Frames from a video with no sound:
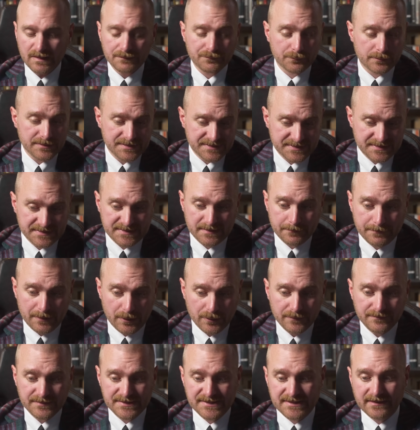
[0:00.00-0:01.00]
For instance, a
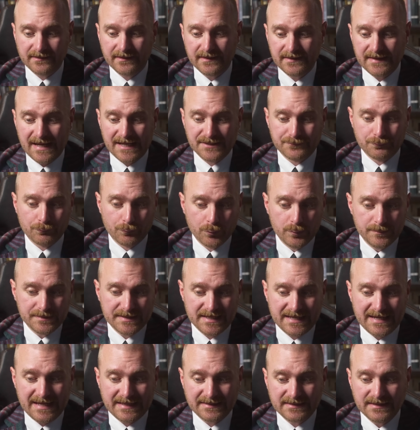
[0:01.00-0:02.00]
buried facility that has
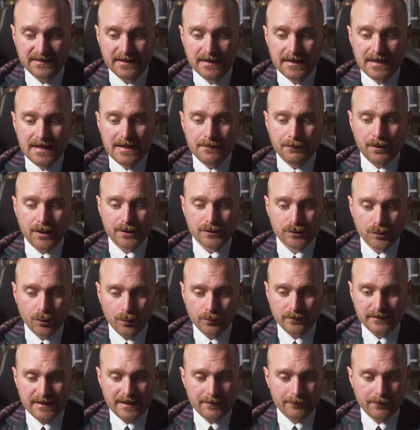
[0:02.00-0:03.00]
rooms connected by
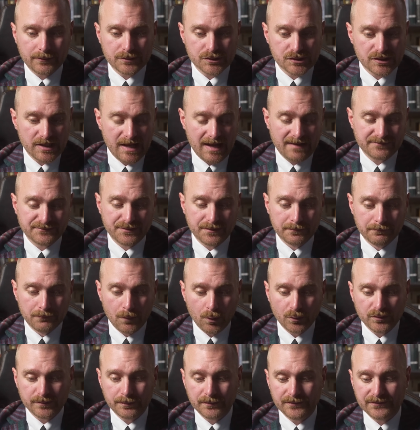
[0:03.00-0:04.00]
long, narrow shafts with
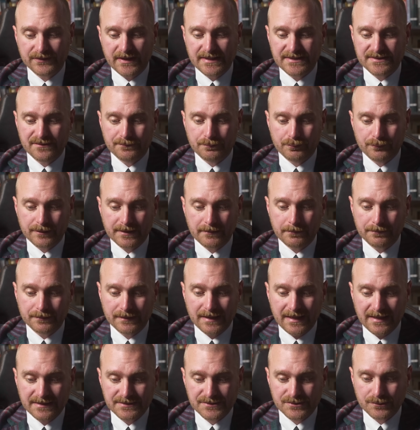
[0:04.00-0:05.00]
multiple sets of brick
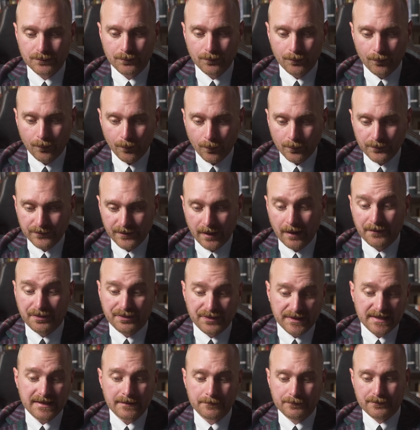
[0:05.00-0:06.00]
blast doors, a
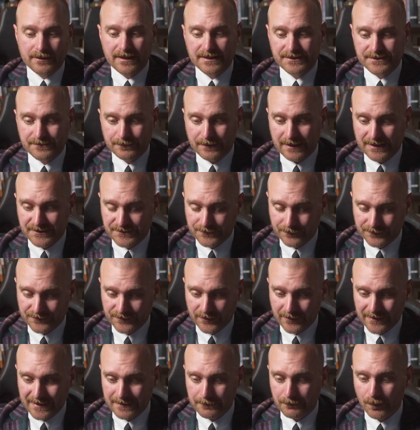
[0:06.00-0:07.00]
thick blast
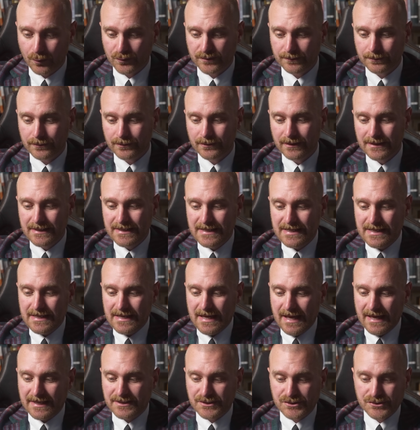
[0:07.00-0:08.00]
door, and multiple
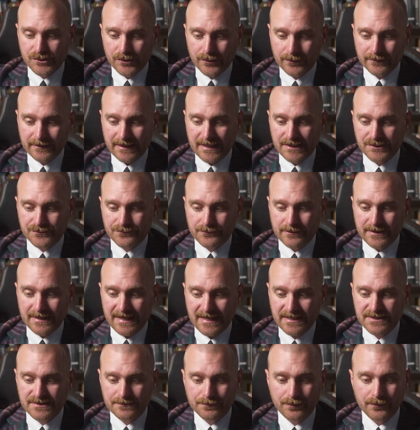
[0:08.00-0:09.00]
external entry
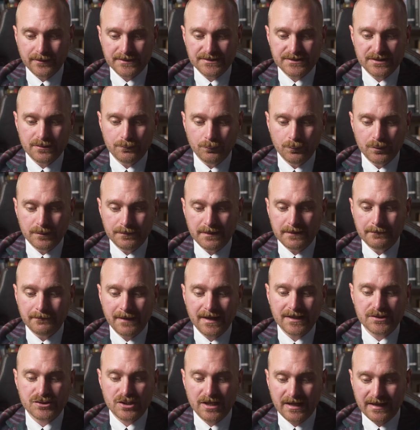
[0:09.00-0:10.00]
and exit points would be
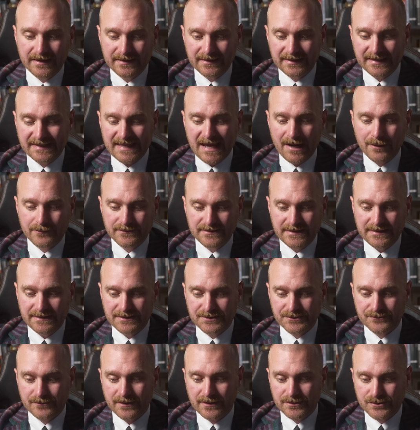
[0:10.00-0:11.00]
much harder to guarantee
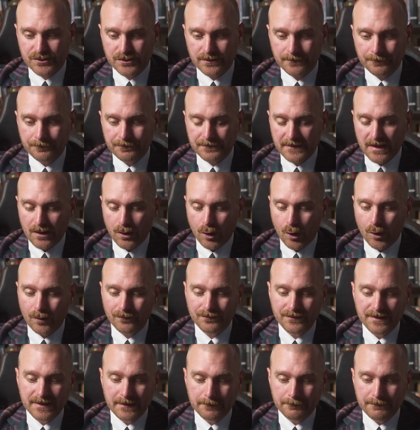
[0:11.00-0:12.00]
destruction
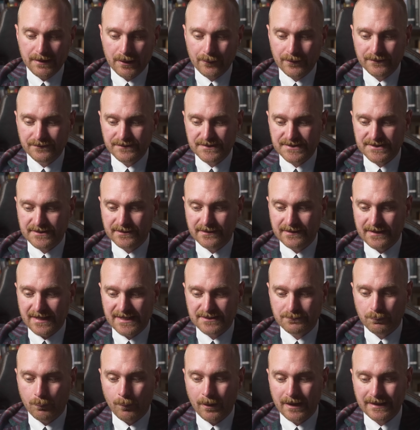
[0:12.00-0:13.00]
of than a buried facility that
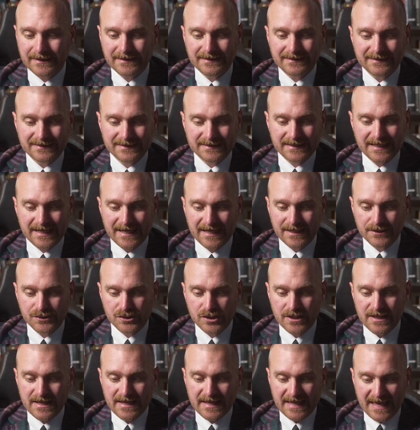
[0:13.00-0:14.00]
has one
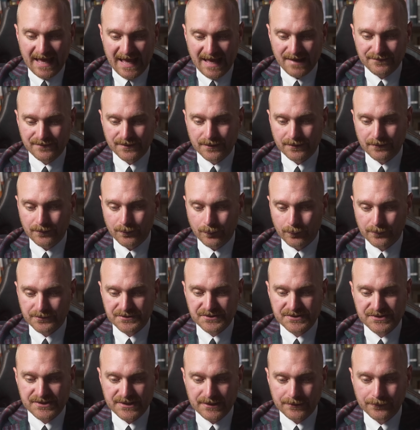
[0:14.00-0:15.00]
large cavern or
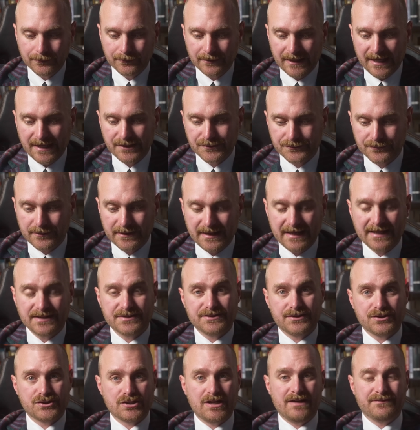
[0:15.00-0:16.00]
a single entry and
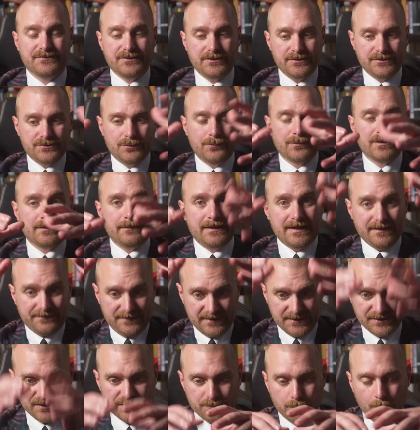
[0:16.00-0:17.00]
exit shaft. So you're talking about
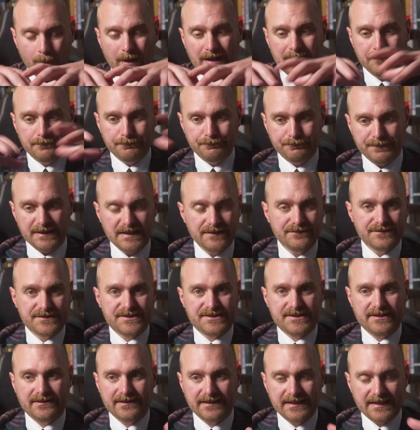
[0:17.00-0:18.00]
if there's just one big
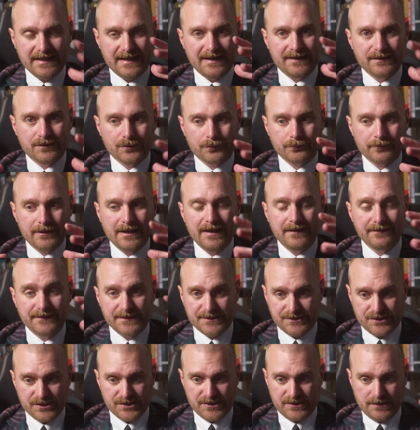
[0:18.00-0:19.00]
facility underground
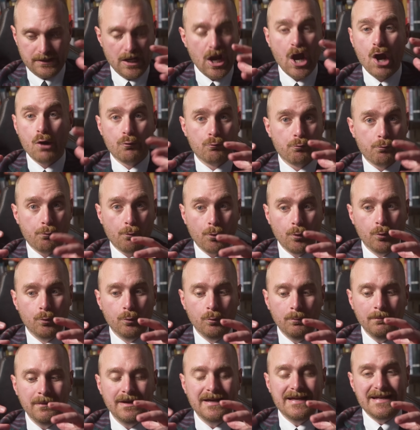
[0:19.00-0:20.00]
that's just a
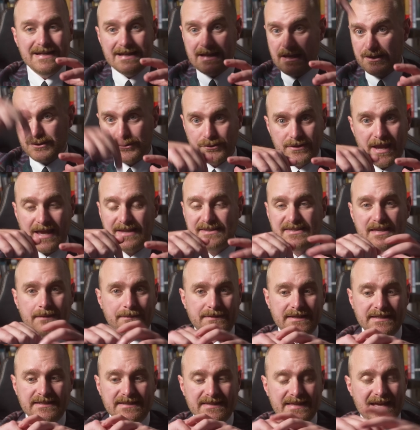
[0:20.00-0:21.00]
room and you get
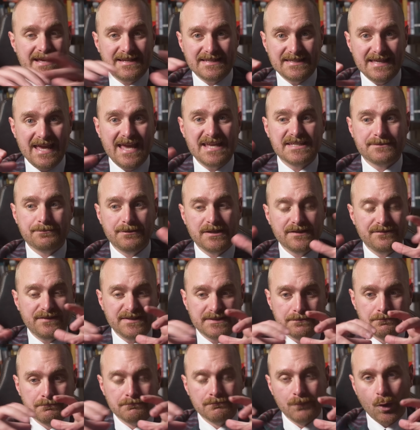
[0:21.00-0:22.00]
something into that, yes. But if
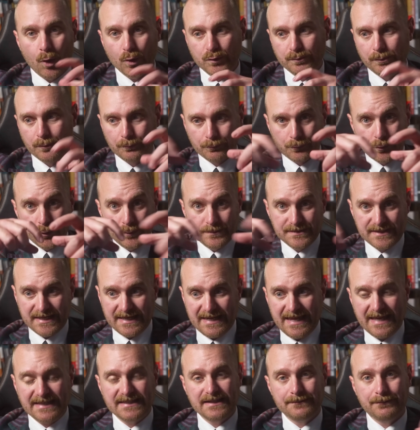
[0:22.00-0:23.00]
it's multiple rooms
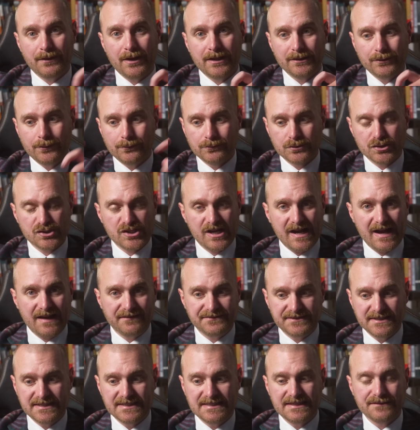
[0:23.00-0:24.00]
connected by long
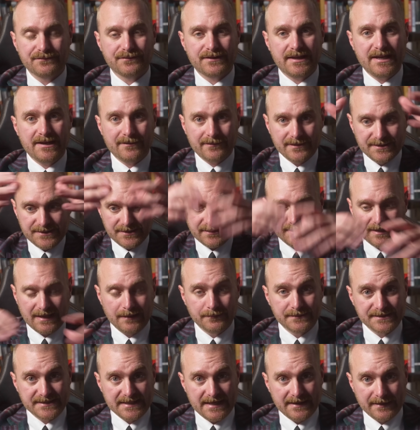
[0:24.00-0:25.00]
shafts in different areas and it
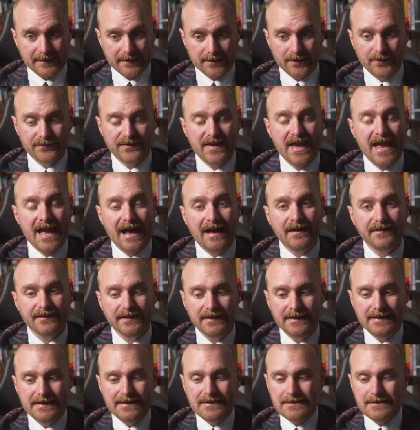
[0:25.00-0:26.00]
comes down and goes out,